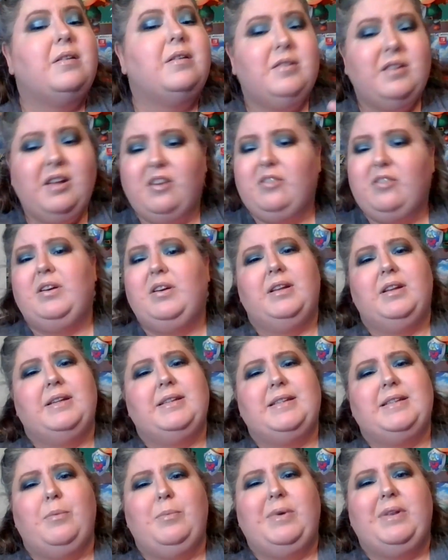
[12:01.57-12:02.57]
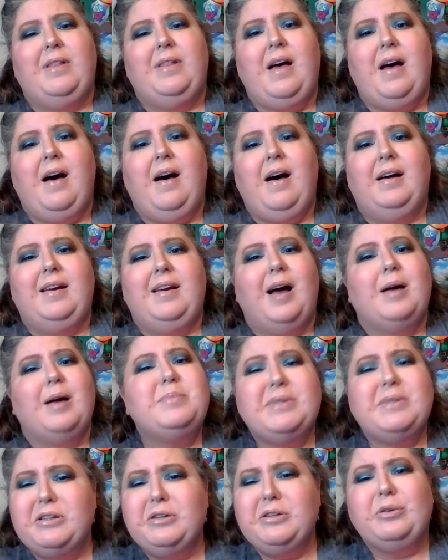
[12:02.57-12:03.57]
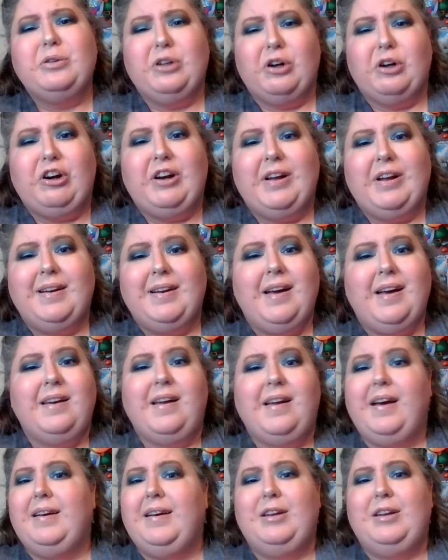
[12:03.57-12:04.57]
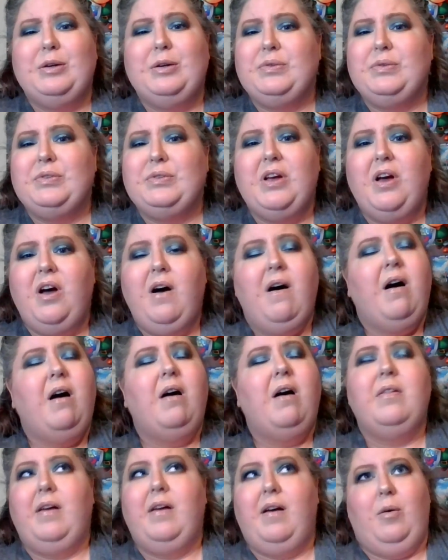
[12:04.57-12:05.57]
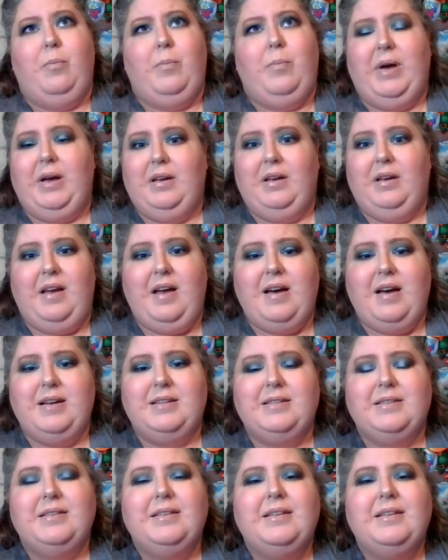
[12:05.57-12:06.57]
Definitely tell me that. I'm still learning, and I can use all the help I can get.